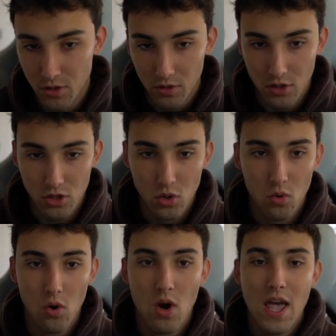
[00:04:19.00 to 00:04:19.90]
you into the
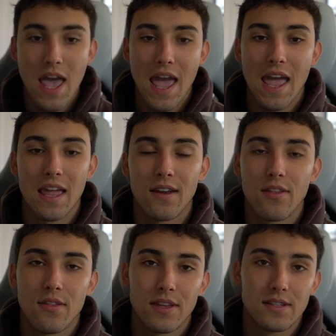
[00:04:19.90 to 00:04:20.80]
school, and
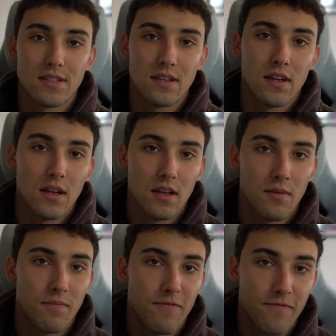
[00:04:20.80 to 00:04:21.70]
this
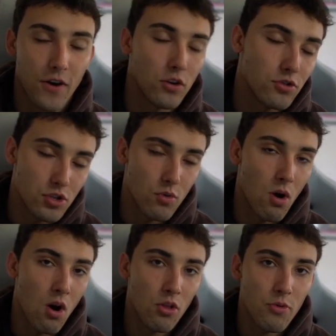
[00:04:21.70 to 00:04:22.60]
funnels you
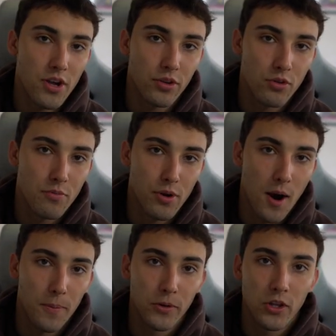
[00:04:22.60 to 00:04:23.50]
all the way through
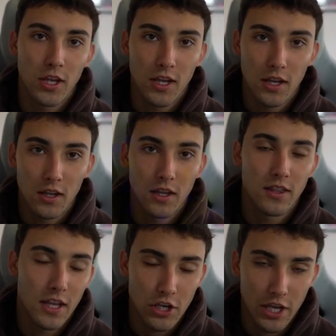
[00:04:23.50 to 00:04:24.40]
properly.
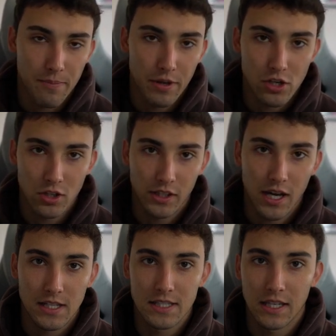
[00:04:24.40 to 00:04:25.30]
Then you get pitched on the
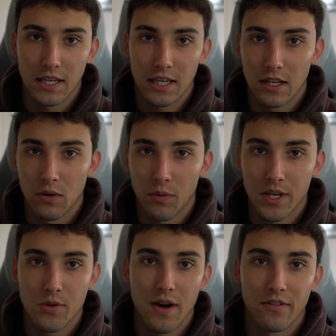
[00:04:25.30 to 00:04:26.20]
high ticket when
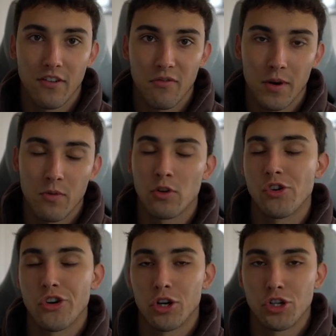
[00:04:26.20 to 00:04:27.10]
you have enough money, when
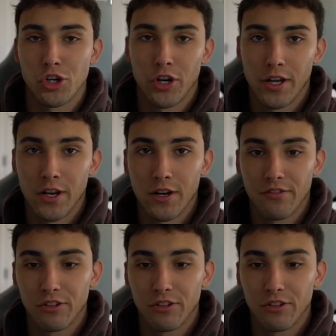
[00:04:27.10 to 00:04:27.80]
you're nurtured enough